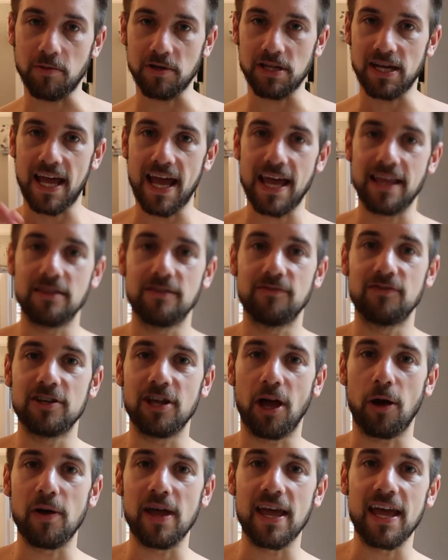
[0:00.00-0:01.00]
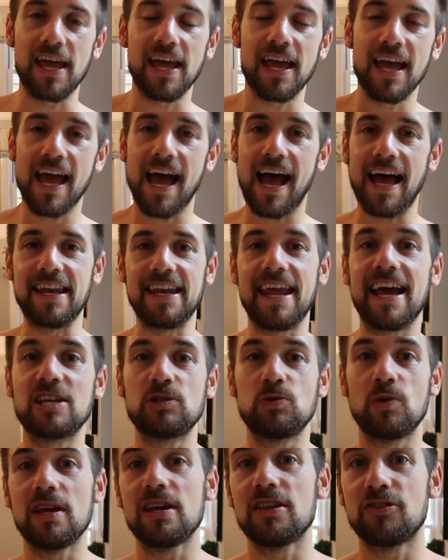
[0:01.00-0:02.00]
I'm gonna end the video here, and
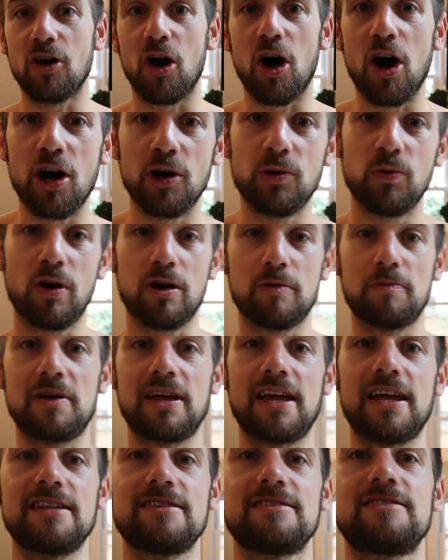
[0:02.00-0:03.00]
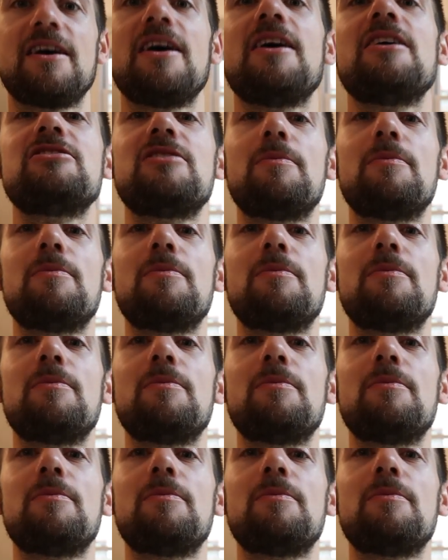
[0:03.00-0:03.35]
next week the hard work begins